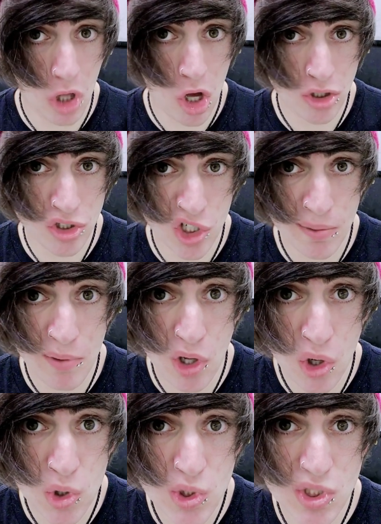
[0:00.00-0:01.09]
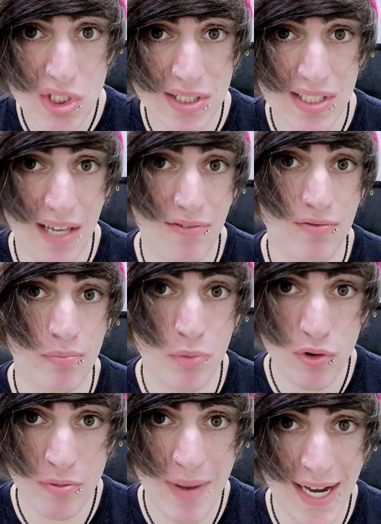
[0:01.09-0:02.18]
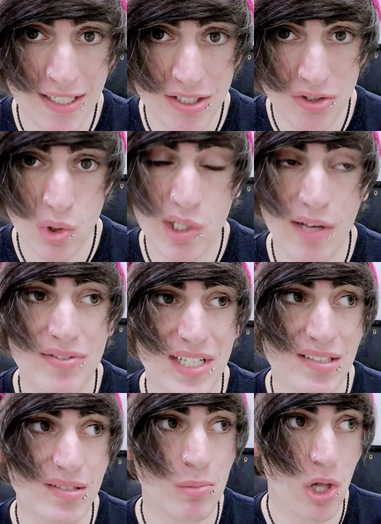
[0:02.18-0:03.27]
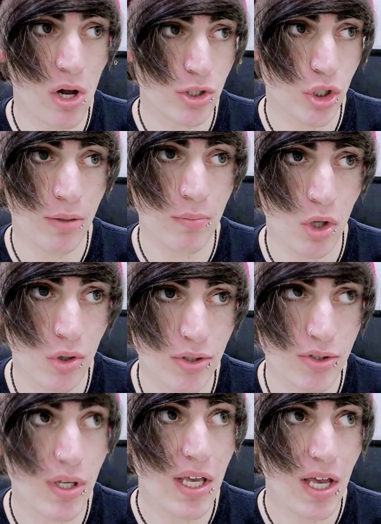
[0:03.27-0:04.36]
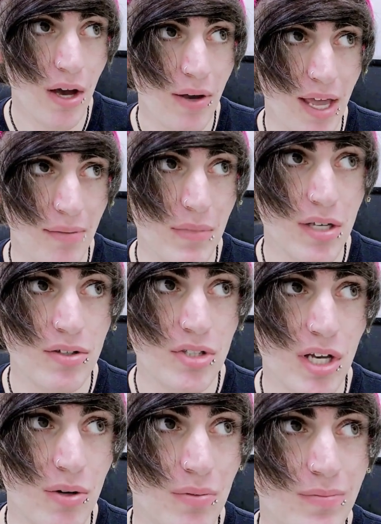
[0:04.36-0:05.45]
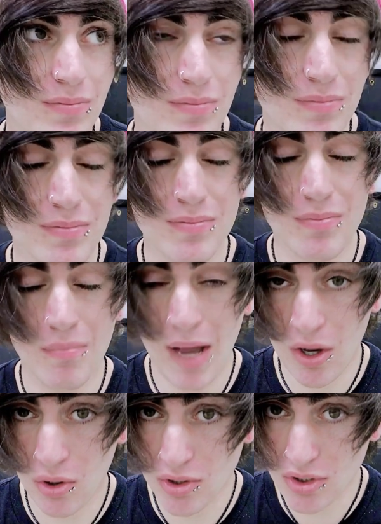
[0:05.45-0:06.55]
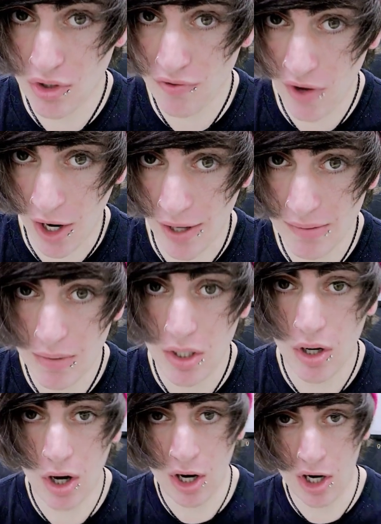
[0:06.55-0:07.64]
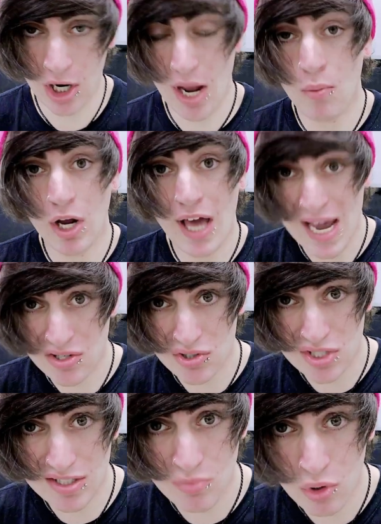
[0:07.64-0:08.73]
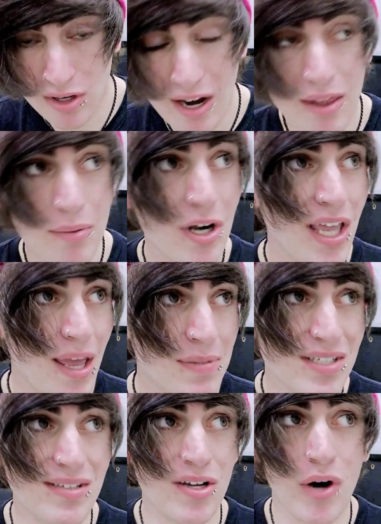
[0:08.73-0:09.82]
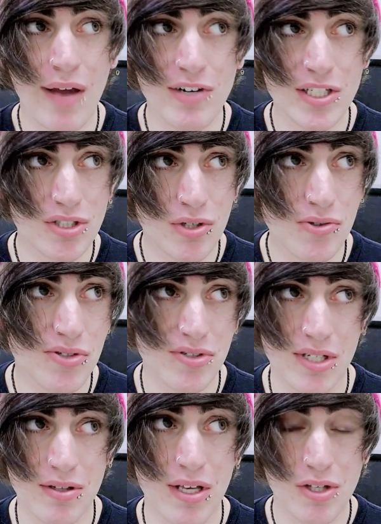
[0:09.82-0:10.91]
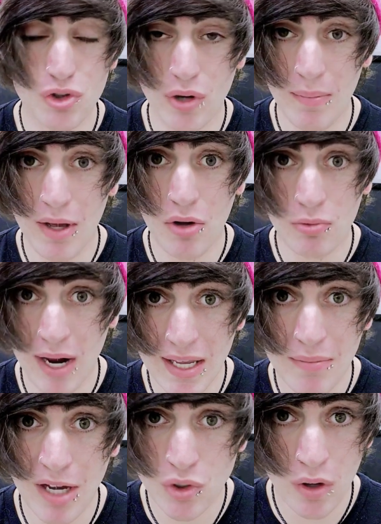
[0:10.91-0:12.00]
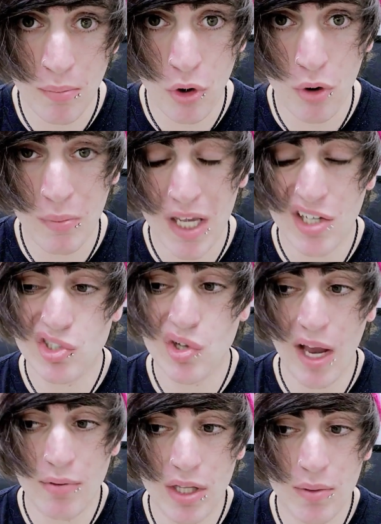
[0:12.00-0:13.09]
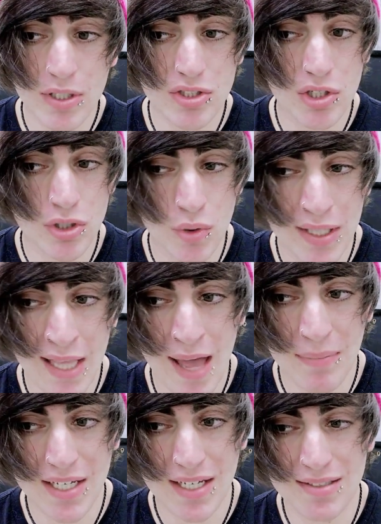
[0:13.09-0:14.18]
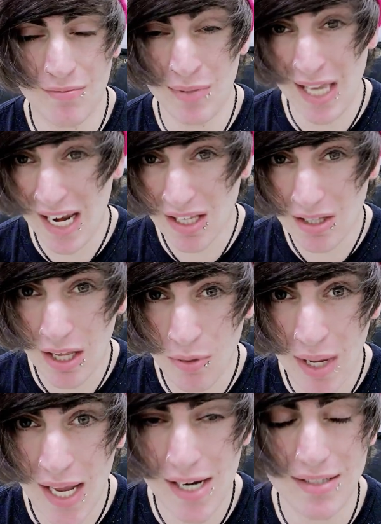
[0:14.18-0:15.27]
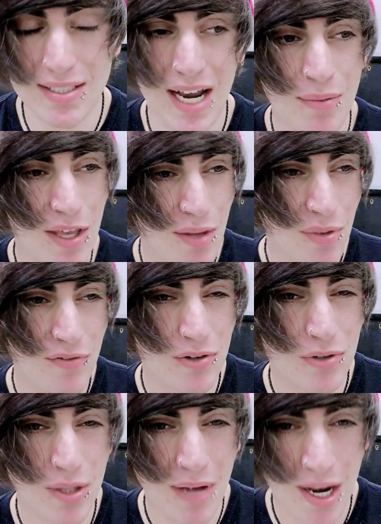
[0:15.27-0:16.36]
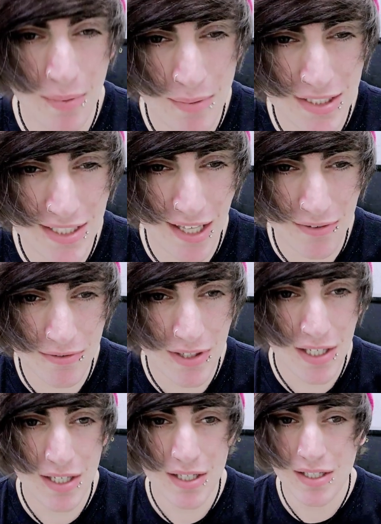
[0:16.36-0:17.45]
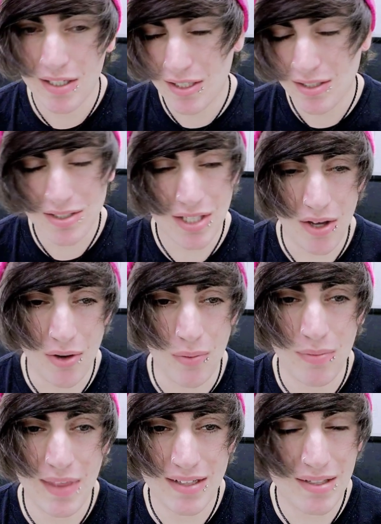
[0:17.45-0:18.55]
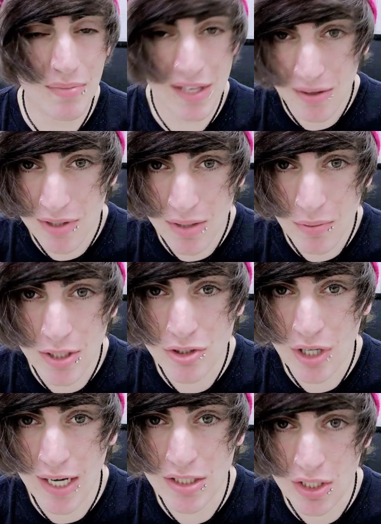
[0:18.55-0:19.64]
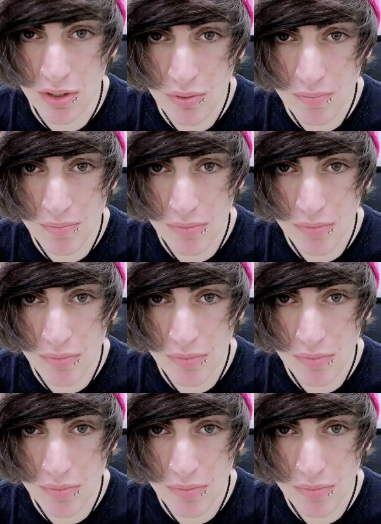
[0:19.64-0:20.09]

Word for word: long-term goals. Since I've moved back into school, I've set some long-term goals. Okay, so my goals so far are I want to exercise more now that I'm on campus because I don't have an excuse. There's a treadmill right in my dorm room, so I really want to start doing that because I've been gaining a lot of weight and it's kind of making me feel really bad about myself. So that's something I really want to try and do.